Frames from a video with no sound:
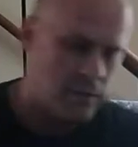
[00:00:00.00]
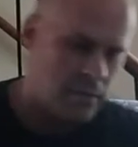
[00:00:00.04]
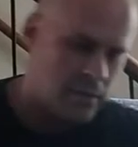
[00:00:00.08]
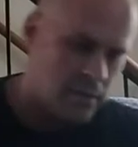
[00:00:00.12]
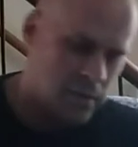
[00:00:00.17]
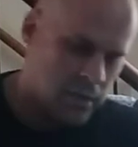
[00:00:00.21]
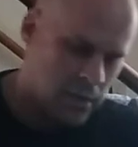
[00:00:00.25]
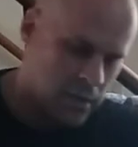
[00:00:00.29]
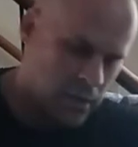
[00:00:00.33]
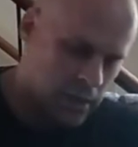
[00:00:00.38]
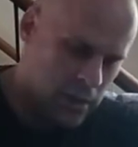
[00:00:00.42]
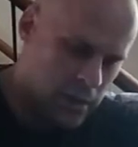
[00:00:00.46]
it,
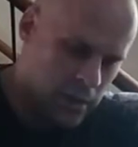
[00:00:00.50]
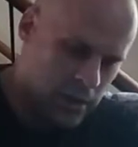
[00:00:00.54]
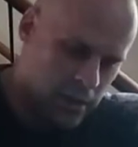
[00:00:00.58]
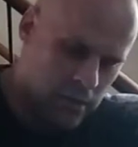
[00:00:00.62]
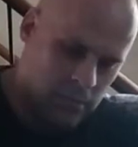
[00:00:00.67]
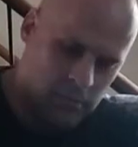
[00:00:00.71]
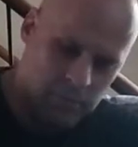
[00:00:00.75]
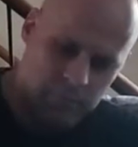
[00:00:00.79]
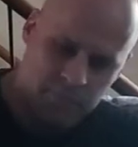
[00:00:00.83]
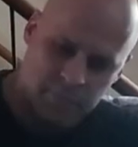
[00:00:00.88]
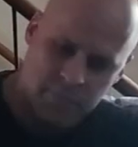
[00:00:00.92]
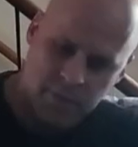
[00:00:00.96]

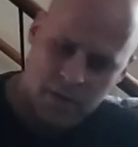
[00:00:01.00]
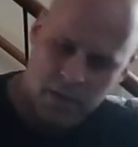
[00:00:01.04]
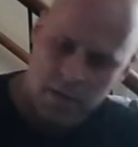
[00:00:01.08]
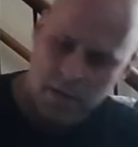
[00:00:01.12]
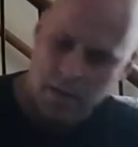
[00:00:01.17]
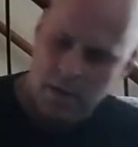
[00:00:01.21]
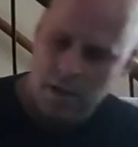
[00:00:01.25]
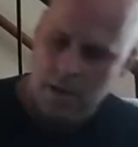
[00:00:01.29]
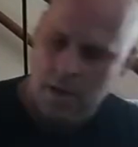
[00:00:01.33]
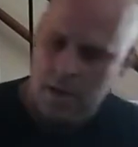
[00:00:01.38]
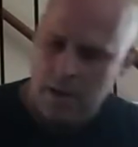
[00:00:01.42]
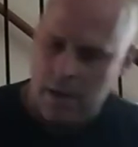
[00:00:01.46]

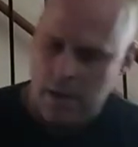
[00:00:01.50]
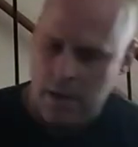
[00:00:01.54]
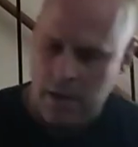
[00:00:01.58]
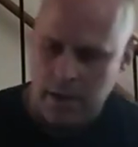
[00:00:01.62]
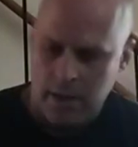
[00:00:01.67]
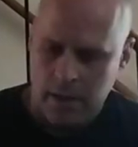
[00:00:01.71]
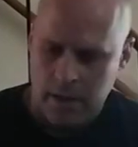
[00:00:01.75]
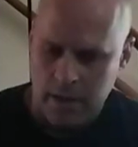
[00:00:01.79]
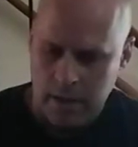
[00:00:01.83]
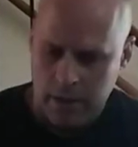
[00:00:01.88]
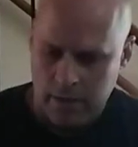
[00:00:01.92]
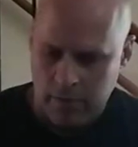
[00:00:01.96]

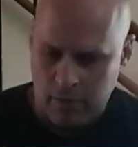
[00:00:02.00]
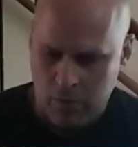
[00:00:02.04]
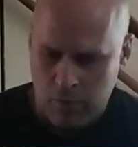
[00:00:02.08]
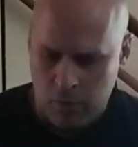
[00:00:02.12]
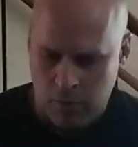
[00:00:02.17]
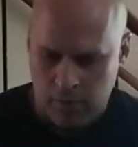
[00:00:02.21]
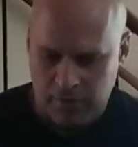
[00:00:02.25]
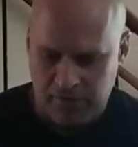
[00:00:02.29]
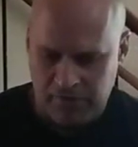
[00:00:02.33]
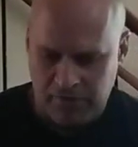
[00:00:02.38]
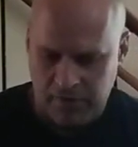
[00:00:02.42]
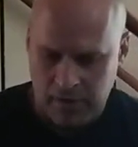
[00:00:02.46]
and then, of
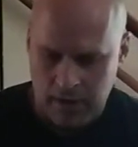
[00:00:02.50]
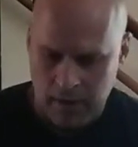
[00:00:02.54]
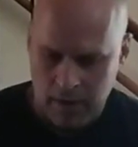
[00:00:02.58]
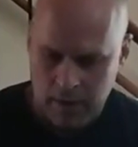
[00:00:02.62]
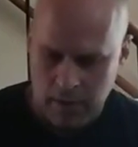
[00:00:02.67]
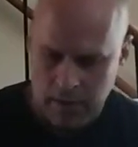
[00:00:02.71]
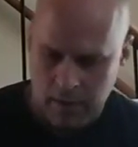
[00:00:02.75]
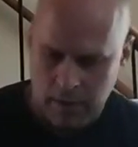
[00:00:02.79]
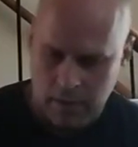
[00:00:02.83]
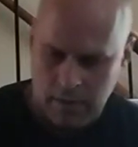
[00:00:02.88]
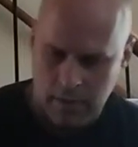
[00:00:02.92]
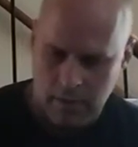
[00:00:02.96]
course,
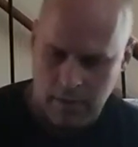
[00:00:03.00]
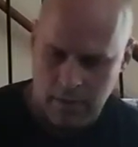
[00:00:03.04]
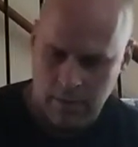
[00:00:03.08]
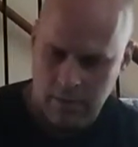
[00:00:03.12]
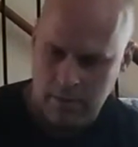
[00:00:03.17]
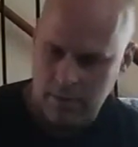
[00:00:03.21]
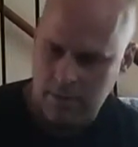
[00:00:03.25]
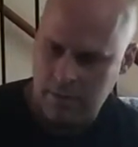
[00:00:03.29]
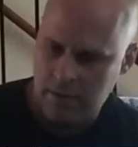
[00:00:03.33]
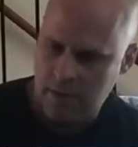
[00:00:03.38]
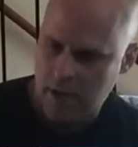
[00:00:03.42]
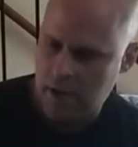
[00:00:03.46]
the
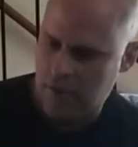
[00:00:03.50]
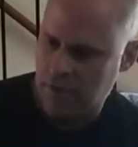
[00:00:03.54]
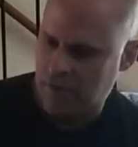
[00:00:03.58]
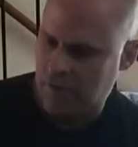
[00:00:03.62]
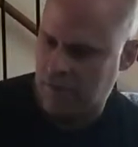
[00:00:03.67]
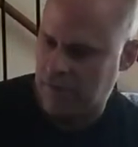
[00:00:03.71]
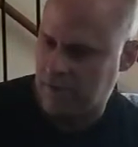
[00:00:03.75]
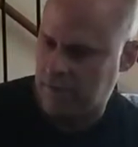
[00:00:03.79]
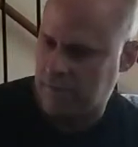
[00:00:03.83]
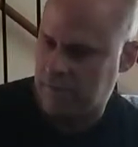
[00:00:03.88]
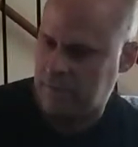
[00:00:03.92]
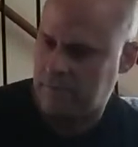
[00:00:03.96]

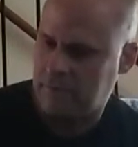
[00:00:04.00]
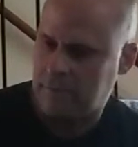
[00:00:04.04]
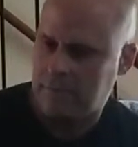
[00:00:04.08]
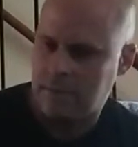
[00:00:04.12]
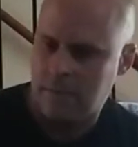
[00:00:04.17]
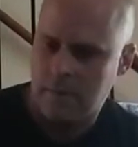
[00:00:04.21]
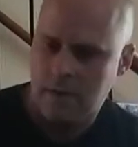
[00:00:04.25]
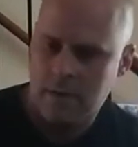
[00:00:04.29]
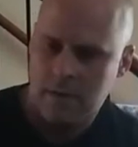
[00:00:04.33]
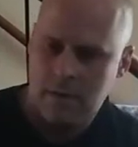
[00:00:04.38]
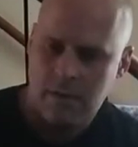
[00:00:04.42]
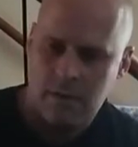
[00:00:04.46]
other
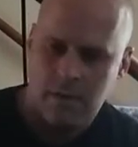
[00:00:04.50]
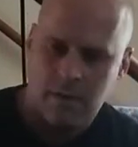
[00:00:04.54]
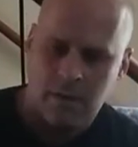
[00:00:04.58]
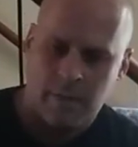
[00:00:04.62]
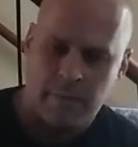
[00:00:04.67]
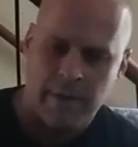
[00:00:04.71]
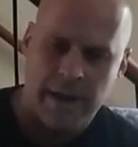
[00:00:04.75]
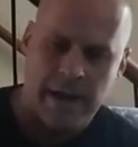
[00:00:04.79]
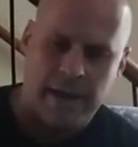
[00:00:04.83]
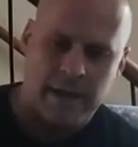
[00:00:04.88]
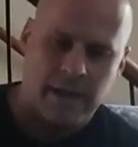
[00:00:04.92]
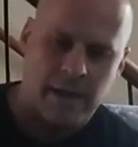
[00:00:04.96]

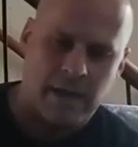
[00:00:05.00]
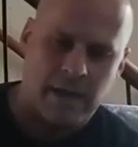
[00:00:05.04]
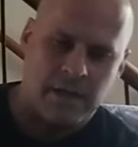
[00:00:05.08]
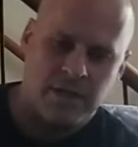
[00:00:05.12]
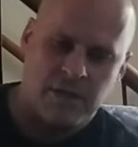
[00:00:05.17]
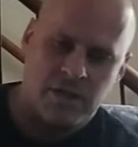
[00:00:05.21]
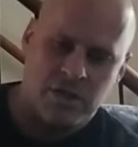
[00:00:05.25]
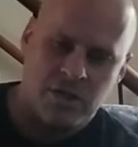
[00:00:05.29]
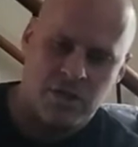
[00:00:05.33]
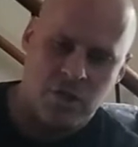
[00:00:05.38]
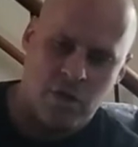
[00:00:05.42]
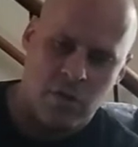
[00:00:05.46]
bracket I
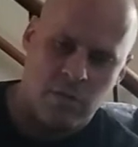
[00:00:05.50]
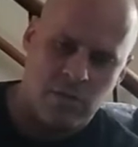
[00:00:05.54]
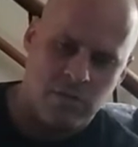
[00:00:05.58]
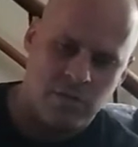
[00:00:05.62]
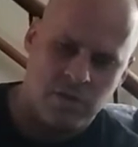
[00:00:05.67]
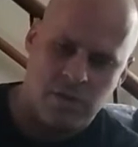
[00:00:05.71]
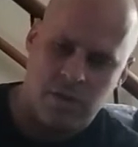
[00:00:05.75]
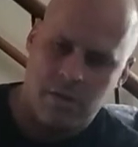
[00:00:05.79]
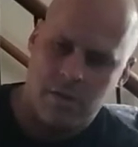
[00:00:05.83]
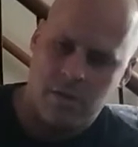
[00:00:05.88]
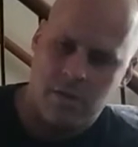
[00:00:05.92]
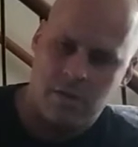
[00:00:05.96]
just showed
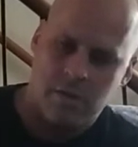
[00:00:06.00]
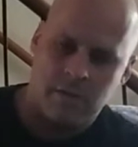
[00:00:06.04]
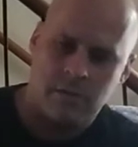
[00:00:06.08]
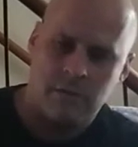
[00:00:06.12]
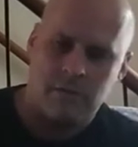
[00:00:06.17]
you.